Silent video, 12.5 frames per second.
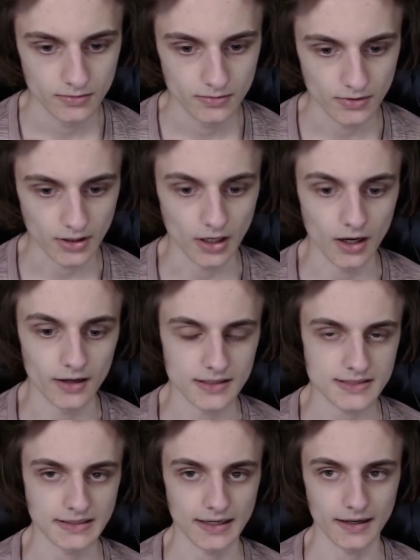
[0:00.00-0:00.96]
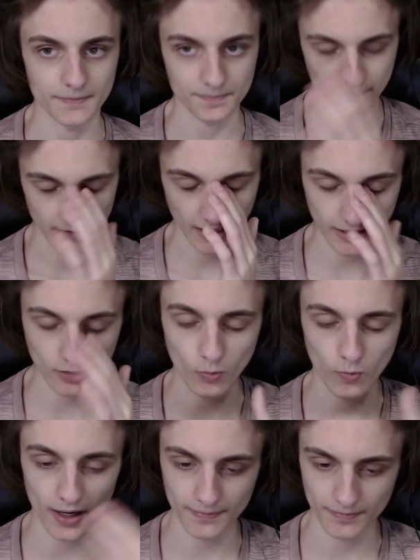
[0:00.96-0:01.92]
The goddess, yeah, and like
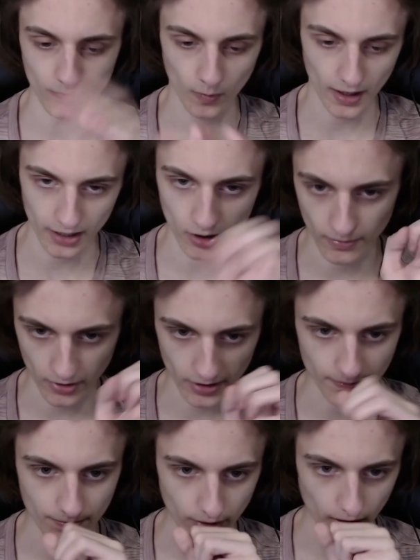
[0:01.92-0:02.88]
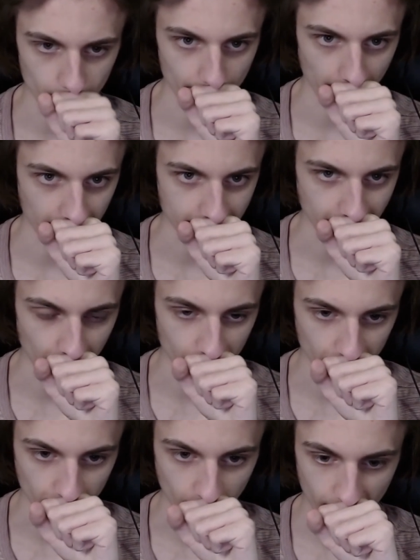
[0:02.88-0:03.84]
why why Homer brought her back down
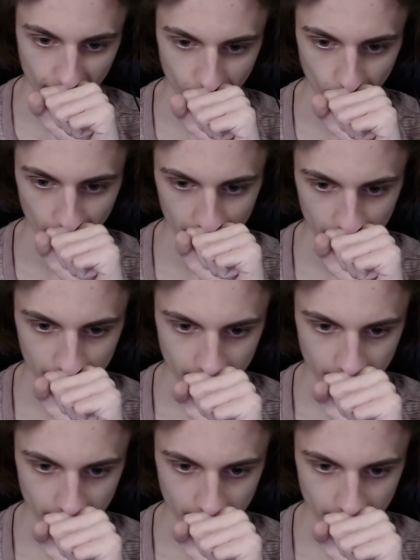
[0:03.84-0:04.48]
to human form.